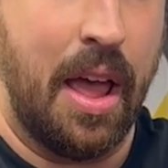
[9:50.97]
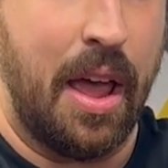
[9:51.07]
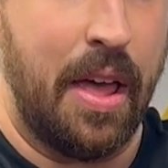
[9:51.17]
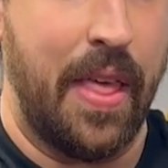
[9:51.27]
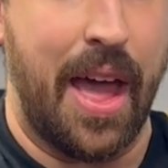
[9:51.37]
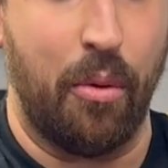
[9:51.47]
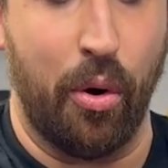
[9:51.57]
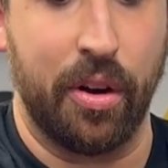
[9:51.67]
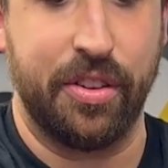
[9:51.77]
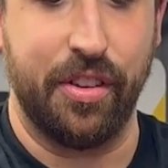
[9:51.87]
and that
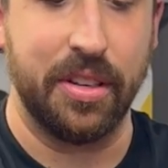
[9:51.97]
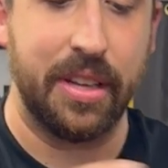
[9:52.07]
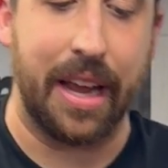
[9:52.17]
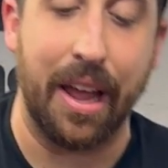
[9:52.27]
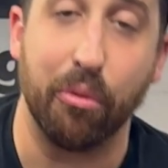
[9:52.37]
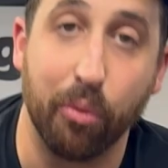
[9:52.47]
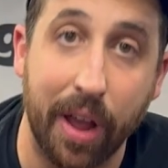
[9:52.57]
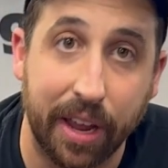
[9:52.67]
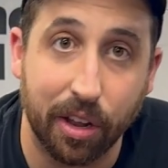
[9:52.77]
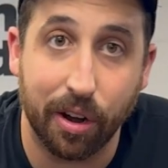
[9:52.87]
works just like a
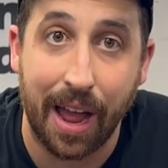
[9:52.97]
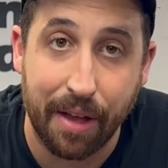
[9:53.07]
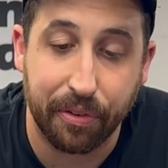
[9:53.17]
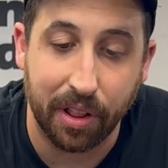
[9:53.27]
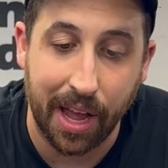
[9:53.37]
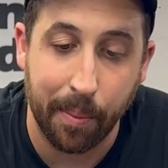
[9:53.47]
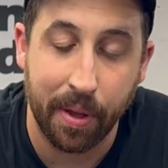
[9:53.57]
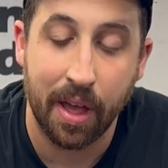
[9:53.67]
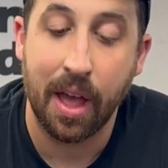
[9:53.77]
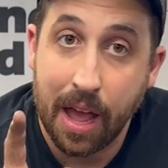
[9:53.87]
regular F-clamp
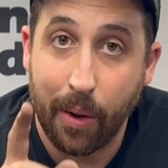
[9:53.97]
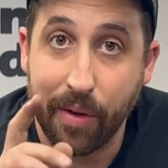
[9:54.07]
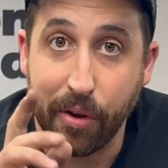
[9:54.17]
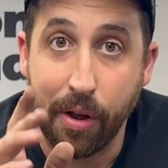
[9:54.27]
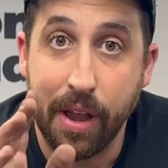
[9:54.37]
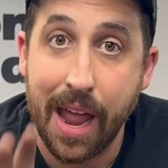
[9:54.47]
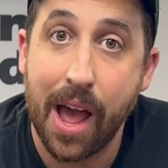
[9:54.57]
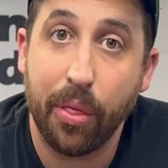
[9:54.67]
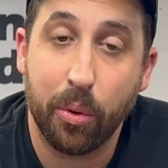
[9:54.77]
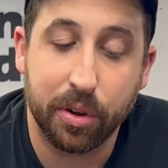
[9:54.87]
However,
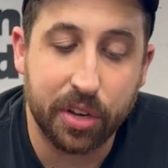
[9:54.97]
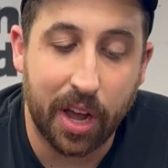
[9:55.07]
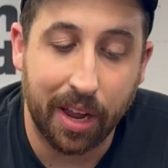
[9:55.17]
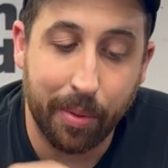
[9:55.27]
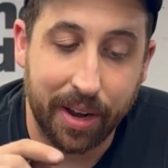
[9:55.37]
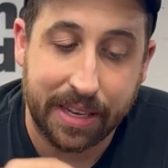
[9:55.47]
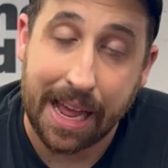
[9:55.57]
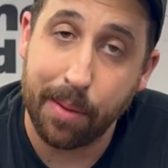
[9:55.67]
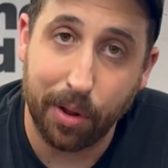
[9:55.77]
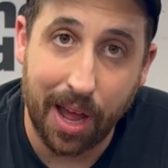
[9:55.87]
now that we're talking about a
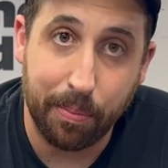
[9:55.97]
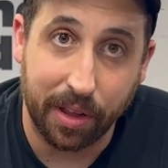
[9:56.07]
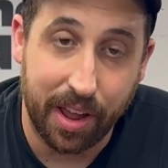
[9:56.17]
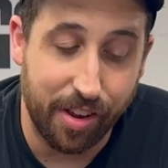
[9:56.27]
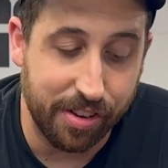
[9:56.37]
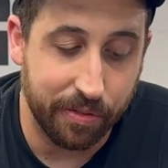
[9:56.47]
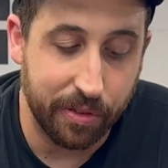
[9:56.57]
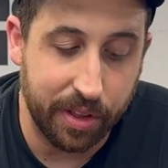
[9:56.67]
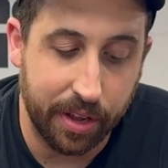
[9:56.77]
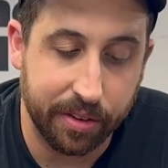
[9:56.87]
table application for
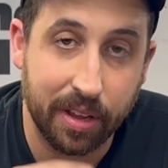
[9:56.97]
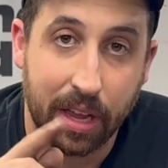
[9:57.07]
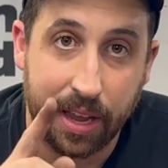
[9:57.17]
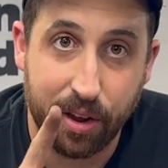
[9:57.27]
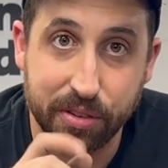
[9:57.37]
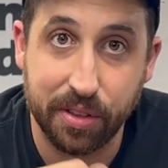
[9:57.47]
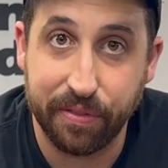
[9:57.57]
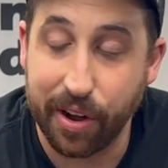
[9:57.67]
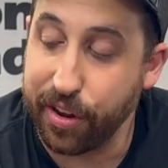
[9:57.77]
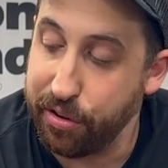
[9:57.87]
these, here's the
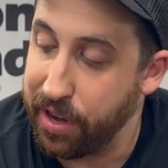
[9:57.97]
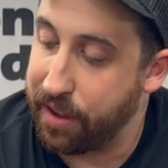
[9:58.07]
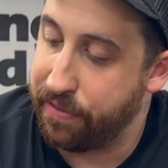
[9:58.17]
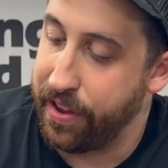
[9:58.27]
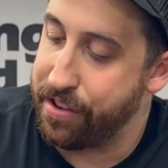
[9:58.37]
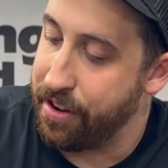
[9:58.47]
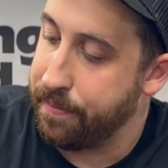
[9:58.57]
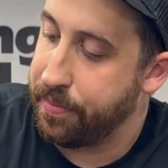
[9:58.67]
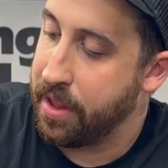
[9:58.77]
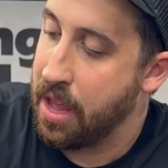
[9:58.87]
very unique feature.
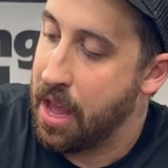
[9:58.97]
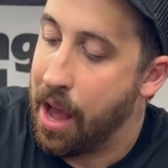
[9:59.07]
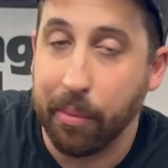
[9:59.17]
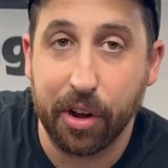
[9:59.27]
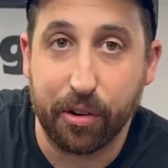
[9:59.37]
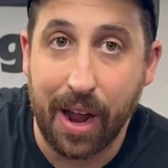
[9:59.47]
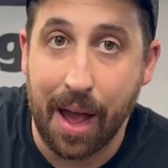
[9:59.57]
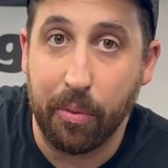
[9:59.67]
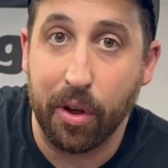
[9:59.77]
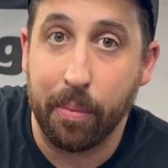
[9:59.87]
I'm going to grab one of